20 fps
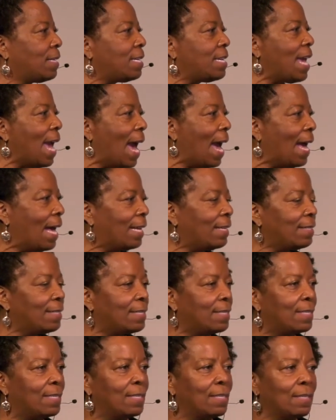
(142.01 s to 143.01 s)

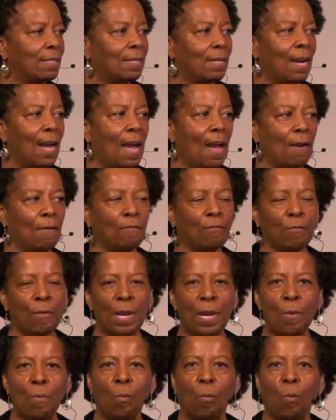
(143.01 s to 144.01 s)
Yet,
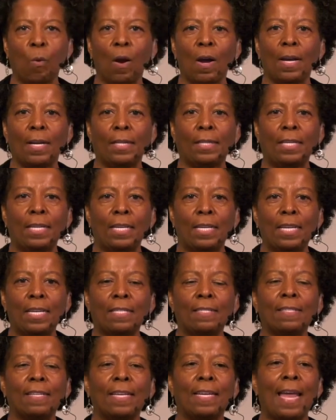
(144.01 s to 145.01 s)
every one
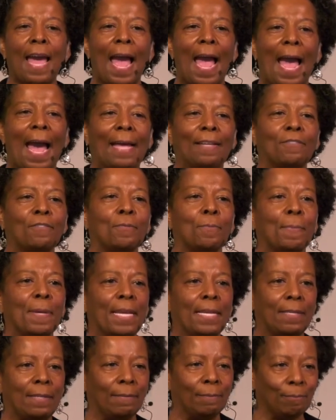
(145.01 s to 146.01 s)
is an
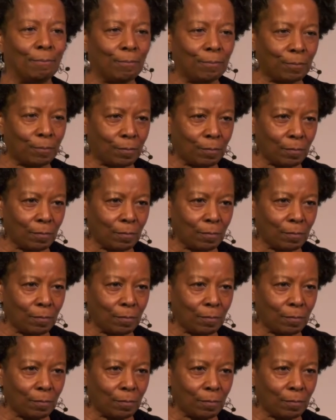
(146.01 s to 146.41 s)
aspen.